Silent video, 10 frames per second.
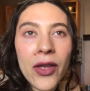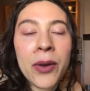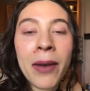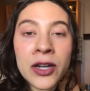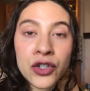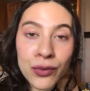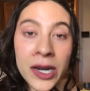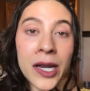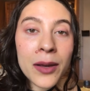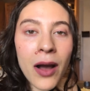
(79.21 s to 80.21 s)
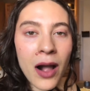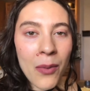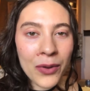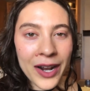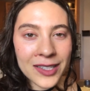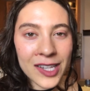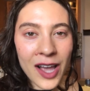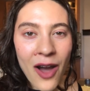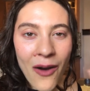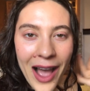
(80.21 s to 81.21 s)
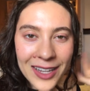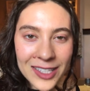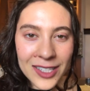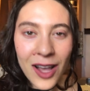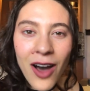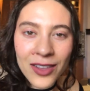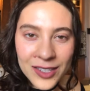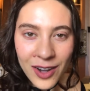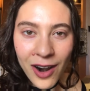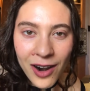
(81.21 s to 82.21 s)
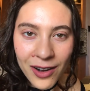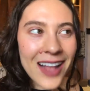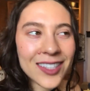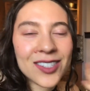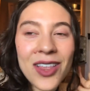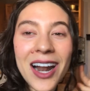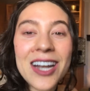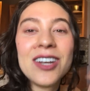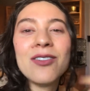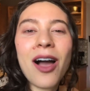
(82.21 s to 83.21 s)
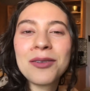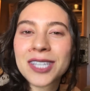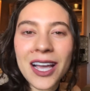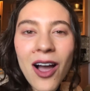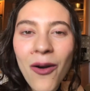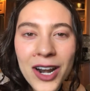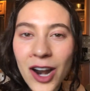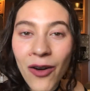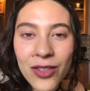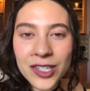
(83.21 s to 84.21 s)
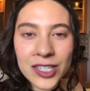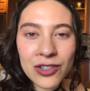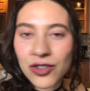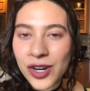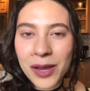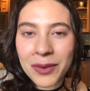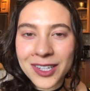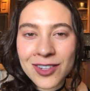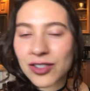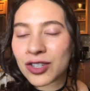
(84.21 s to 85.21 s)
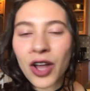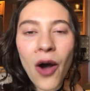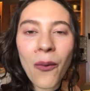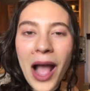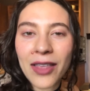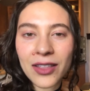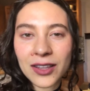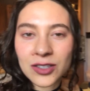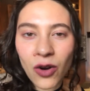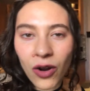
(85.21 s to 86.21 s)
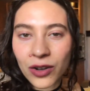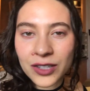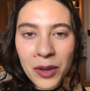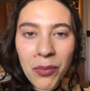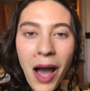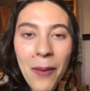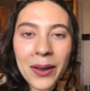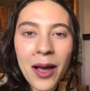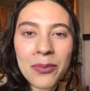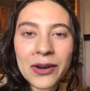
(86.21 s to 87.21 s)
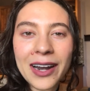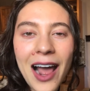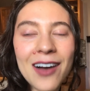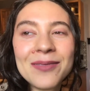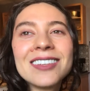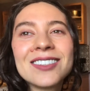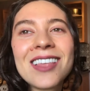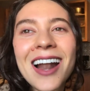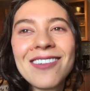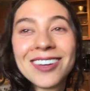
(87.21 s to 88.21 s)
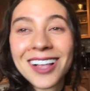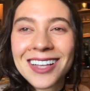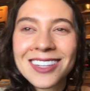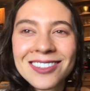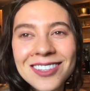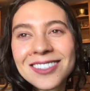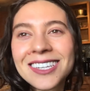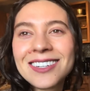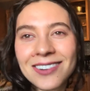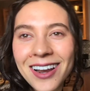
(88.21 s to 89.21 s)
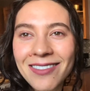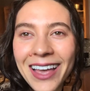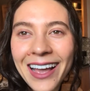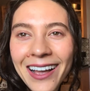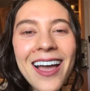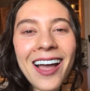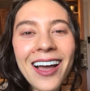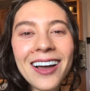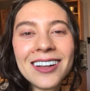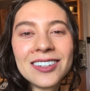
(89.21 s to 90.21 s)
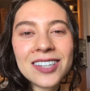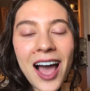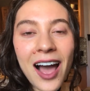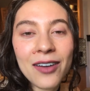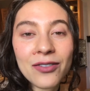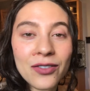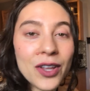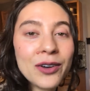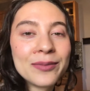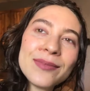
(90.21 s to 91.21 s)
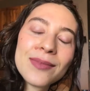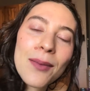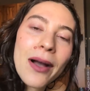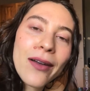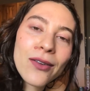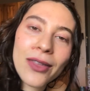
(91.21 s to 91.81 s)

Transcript: And then in my dream a couple nights ago, I saw this girl. And so then I knew, I was like, oh, I know this is a dream because there's no way that this girl is like popping up right now. So then I realized I was lucid dreaming and I flew, among other